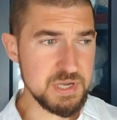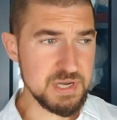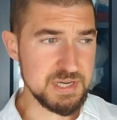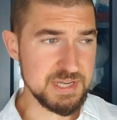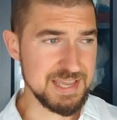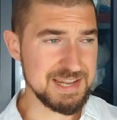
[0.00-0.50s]

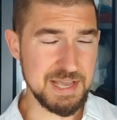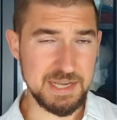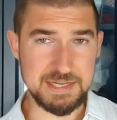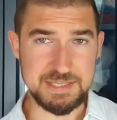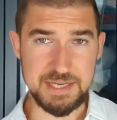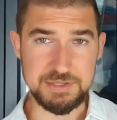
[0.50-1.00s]
Again, not
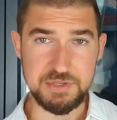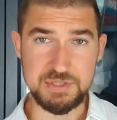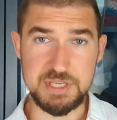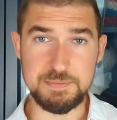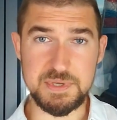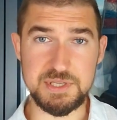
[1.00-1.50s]
going to dive too
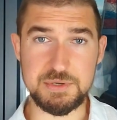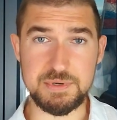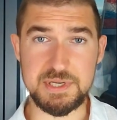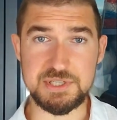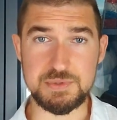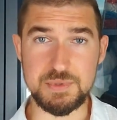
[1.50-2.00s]
deep into
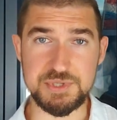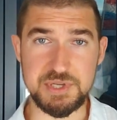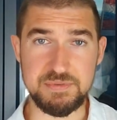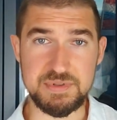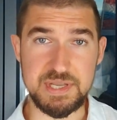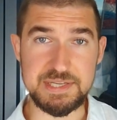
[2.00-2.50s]
it. I just want
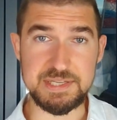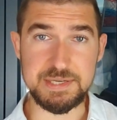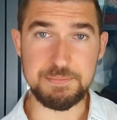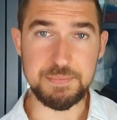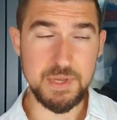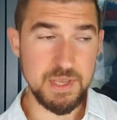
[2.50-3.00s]
you to have an idea.